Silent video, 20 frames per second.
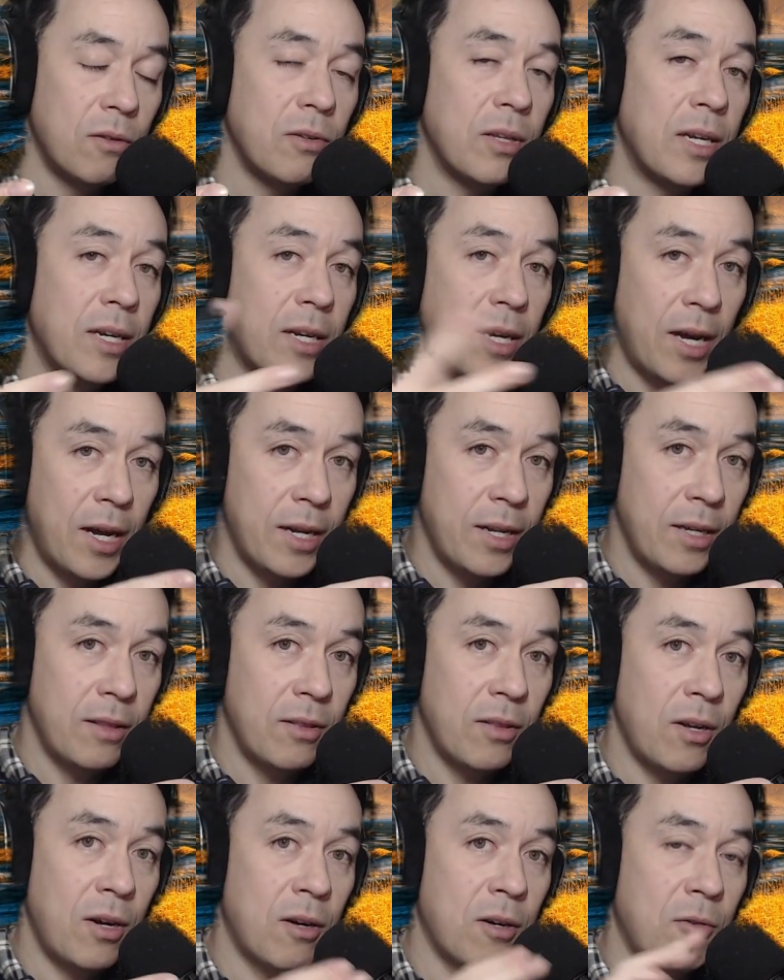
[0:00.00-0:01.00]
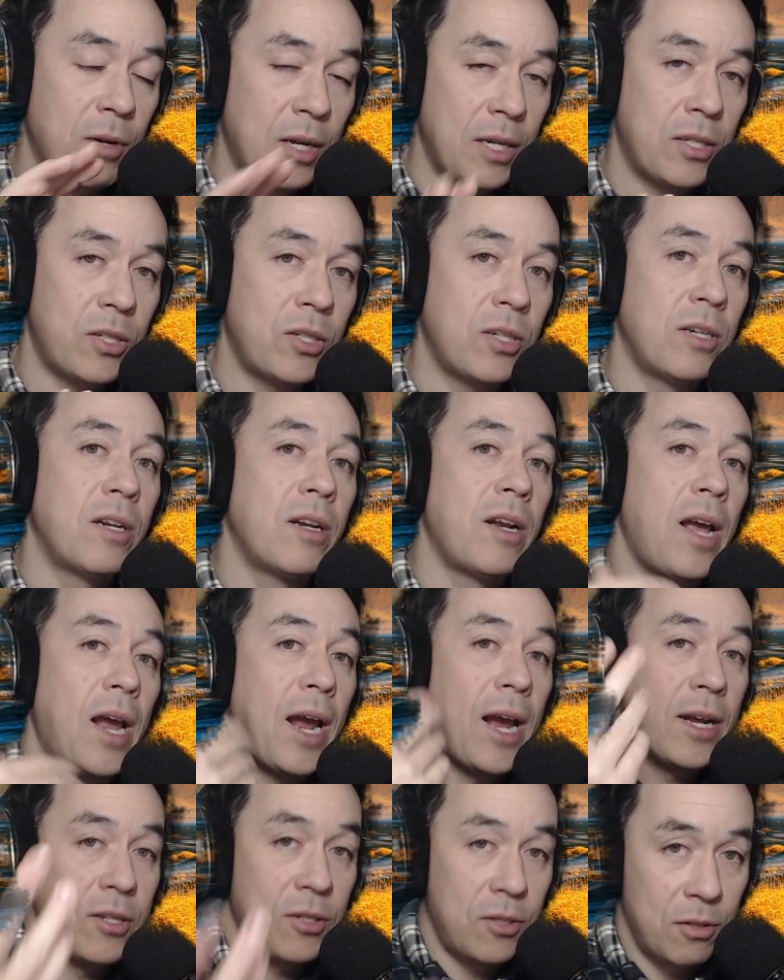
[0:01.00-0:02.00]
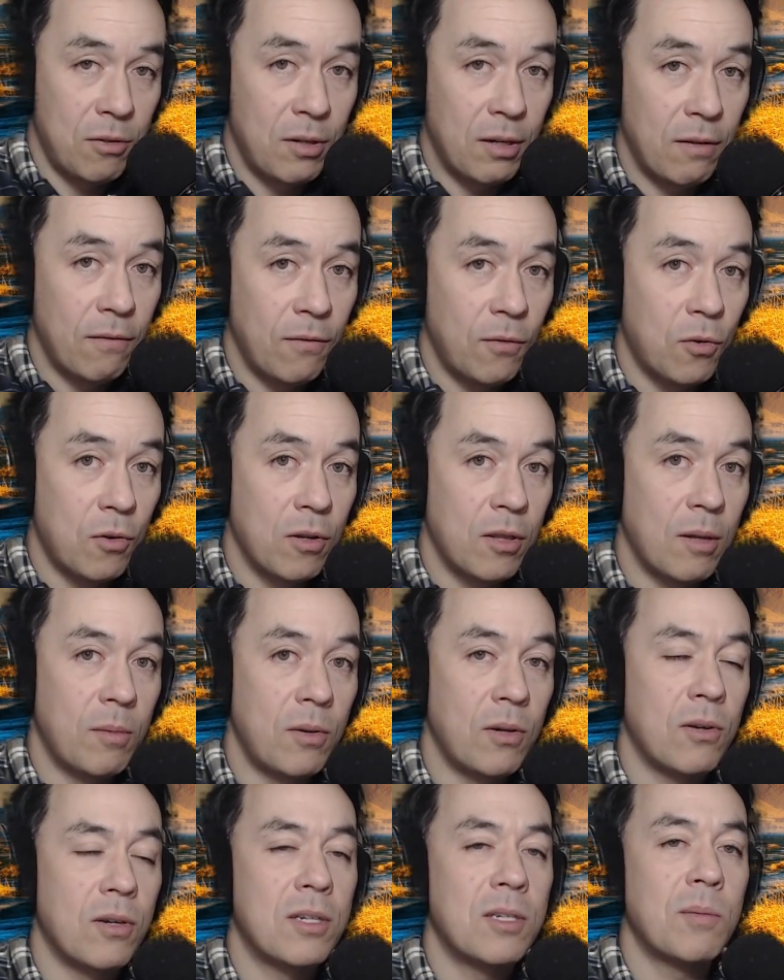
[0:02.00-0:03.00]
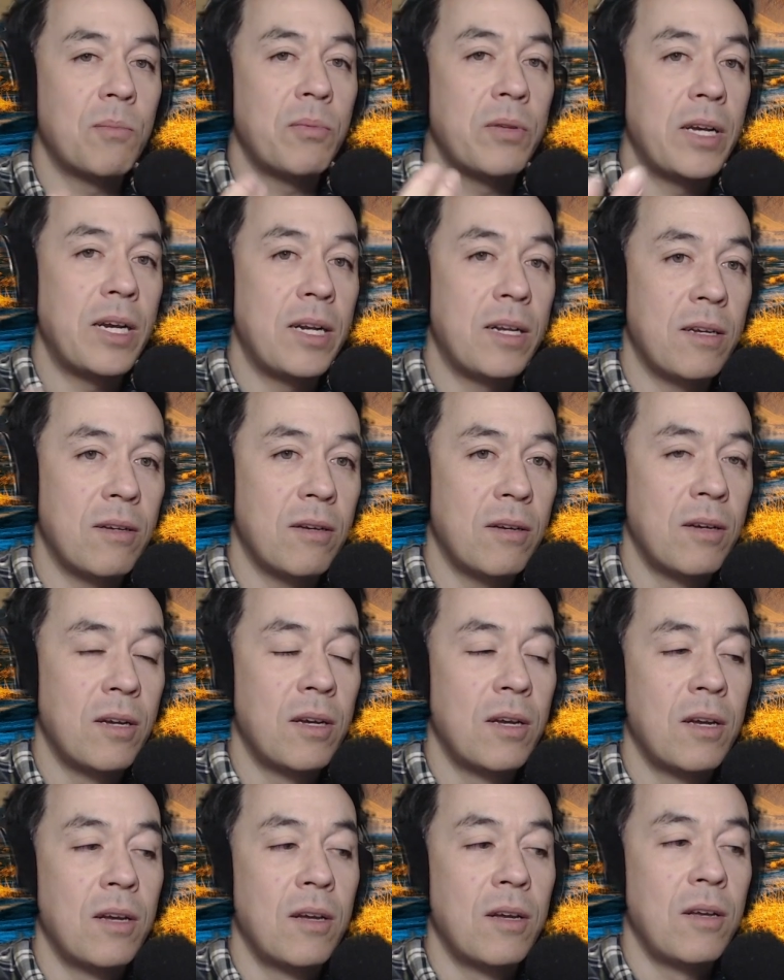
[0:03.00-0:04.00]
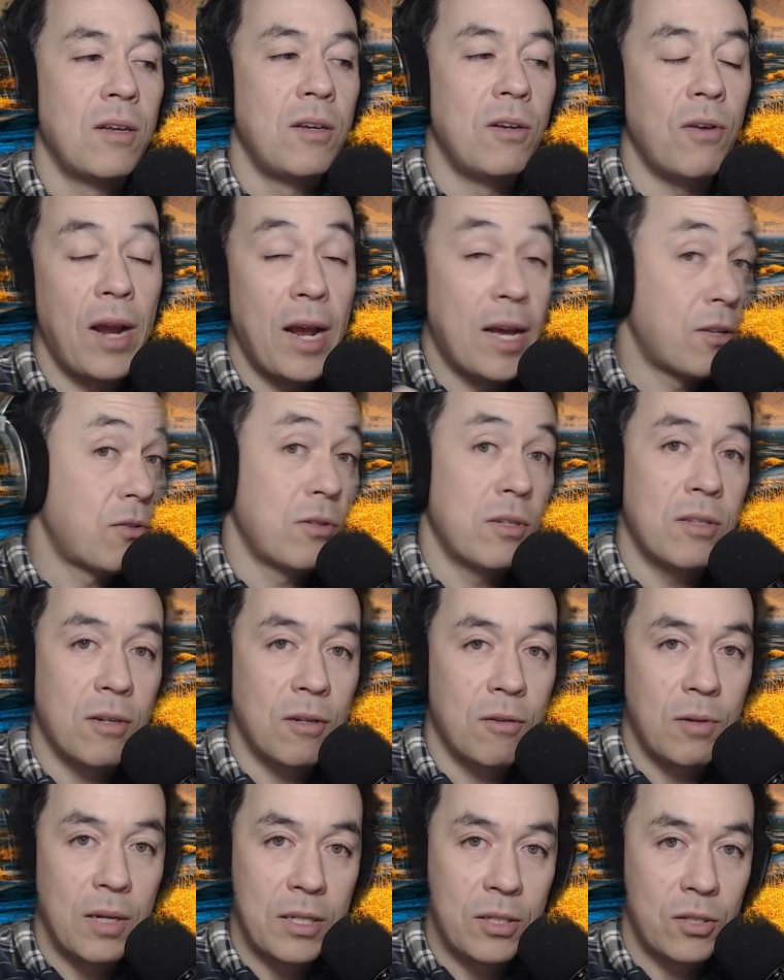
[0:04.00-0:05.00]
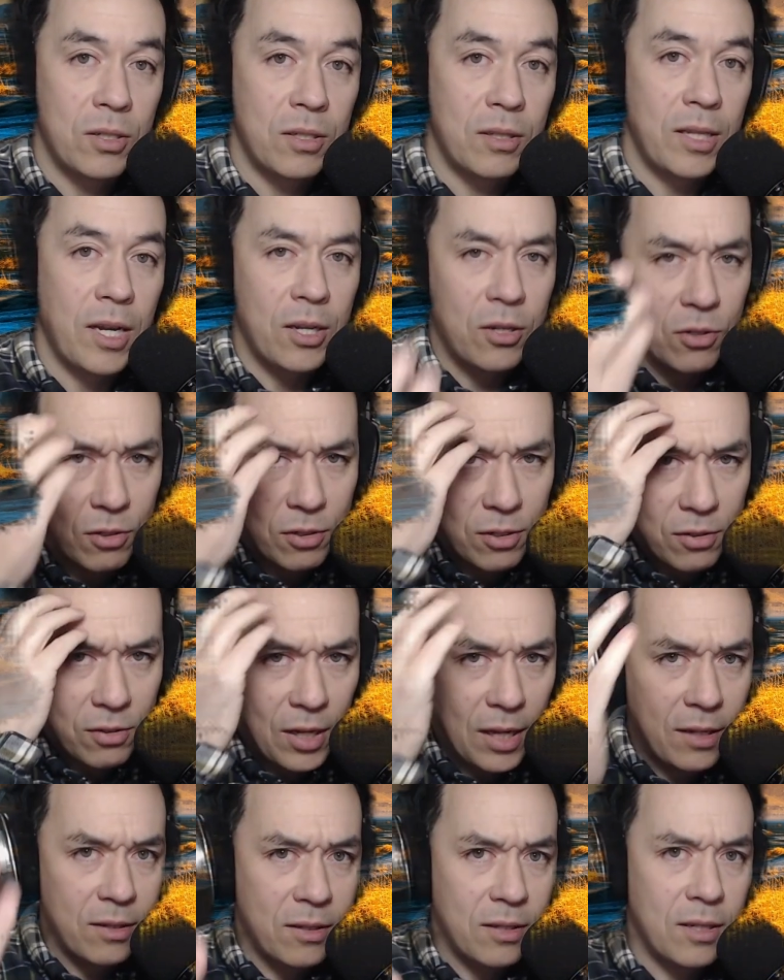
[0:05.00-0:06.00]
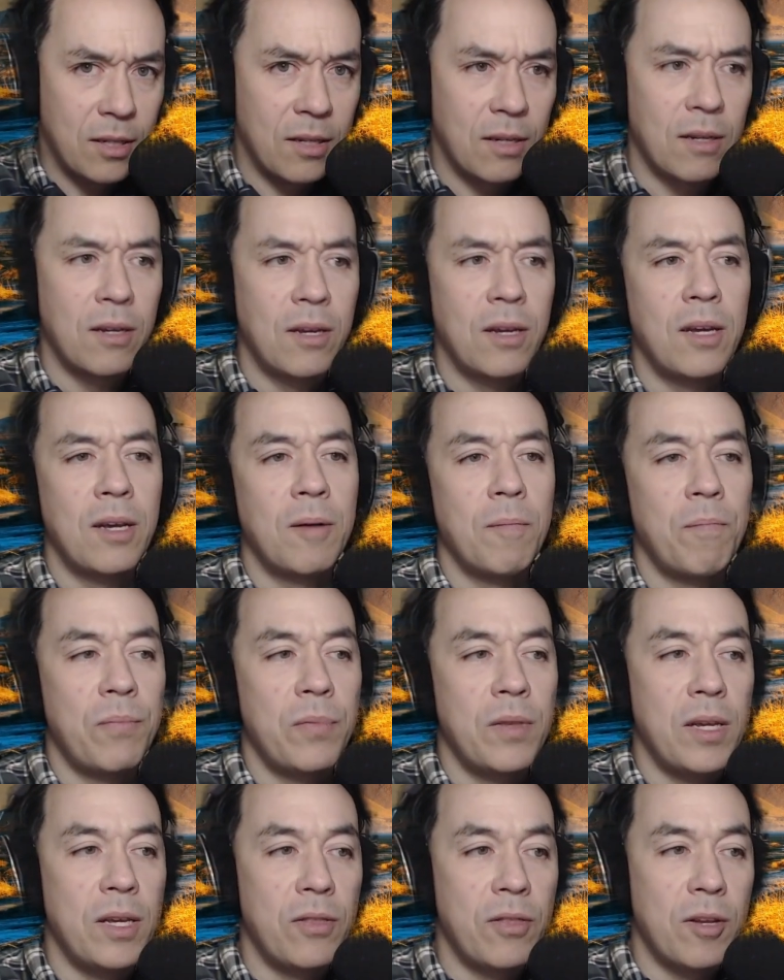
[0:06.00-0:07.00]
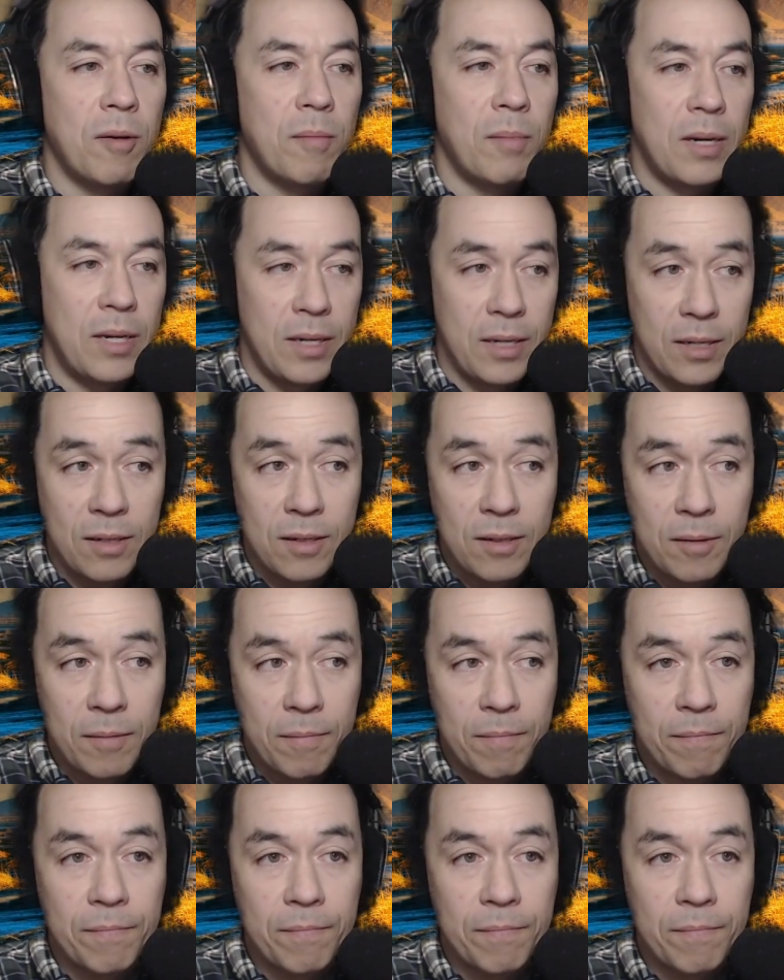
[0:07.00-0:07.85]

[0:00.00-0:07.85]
cutting their question and answering for them. You're answering their question that you're sensing in their mind.